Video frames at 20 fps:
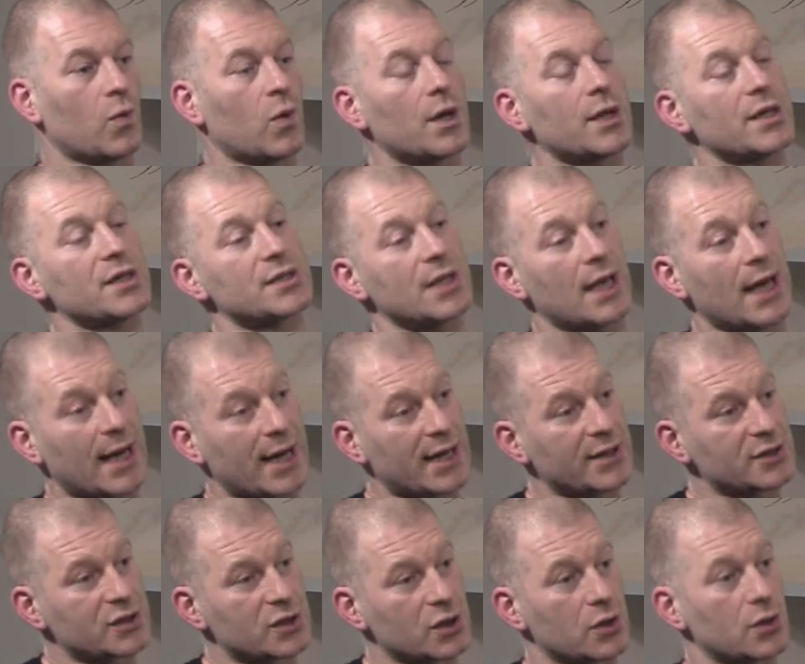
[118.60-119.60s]
One is
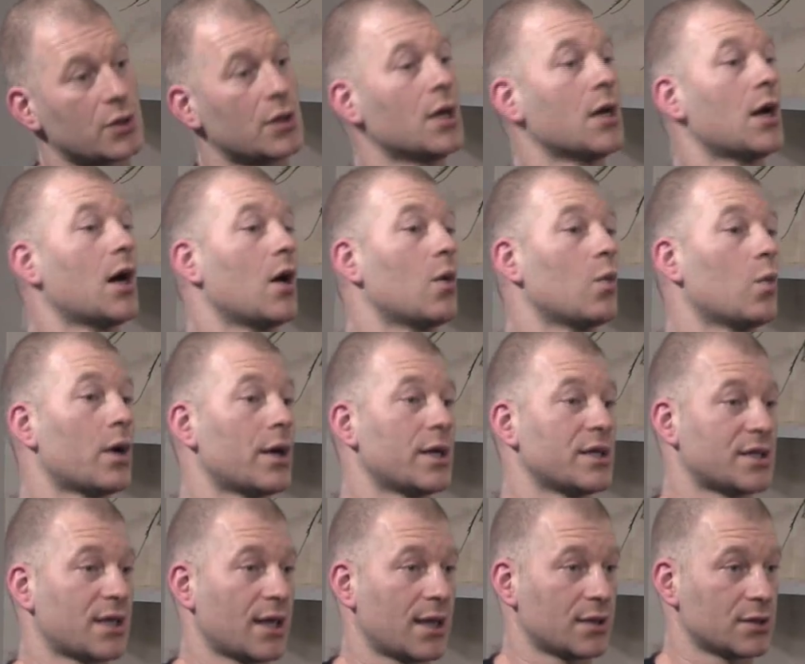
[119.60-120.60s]
hands-on and one
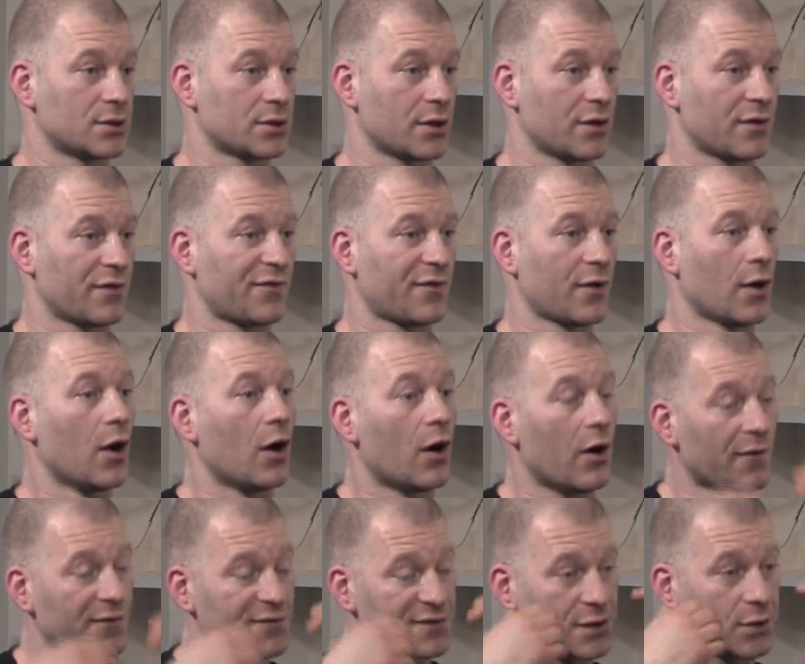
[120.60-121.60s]
is hands-off.
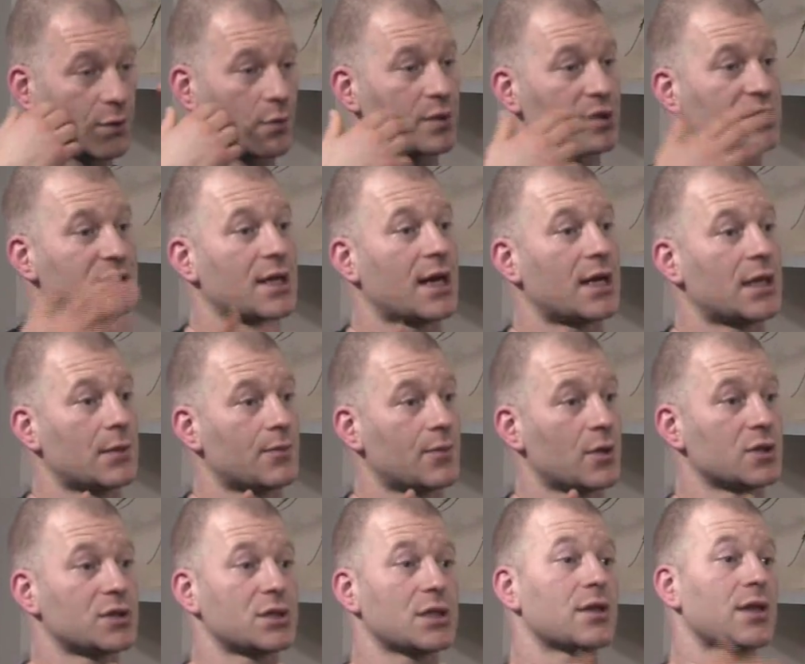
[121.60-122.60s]
Obviously, when we scan the
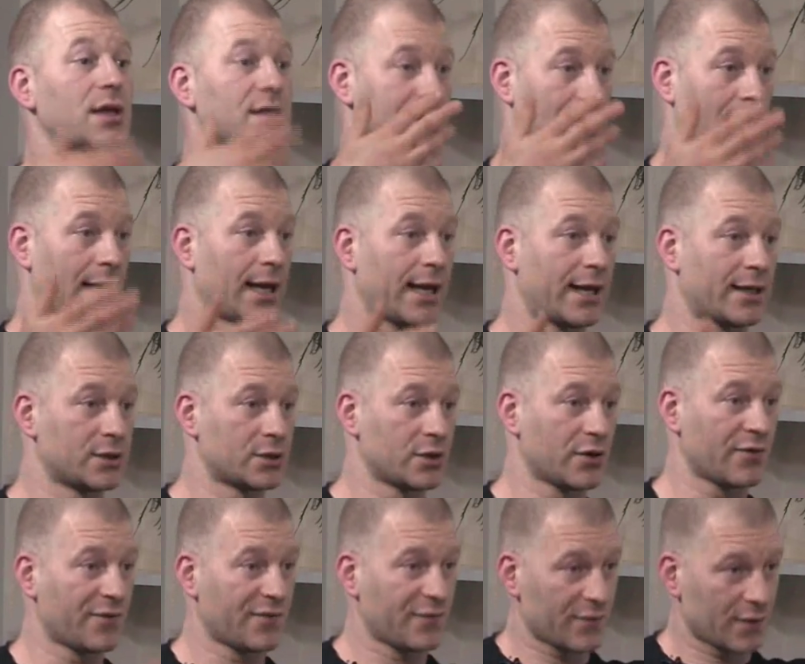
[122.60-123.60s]
body, that's a
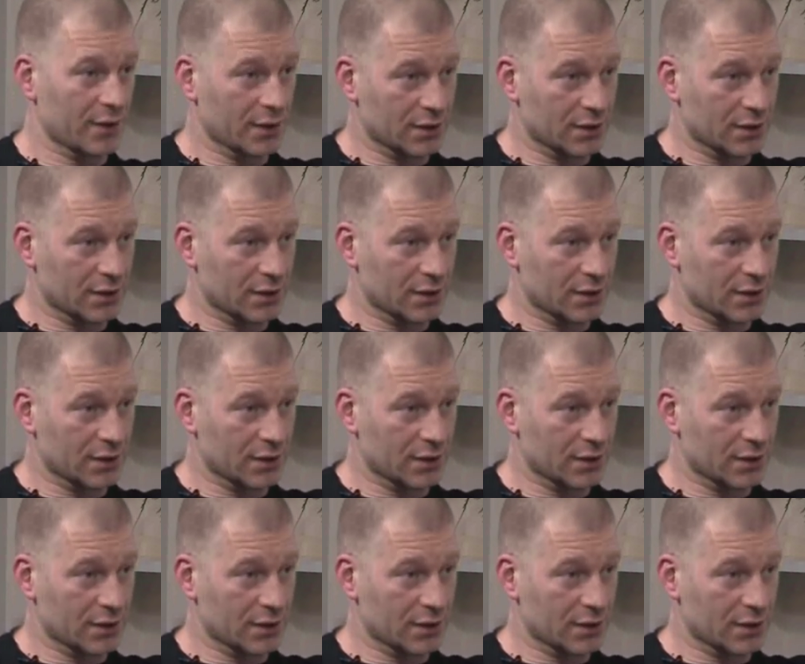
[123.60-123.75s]
hands-off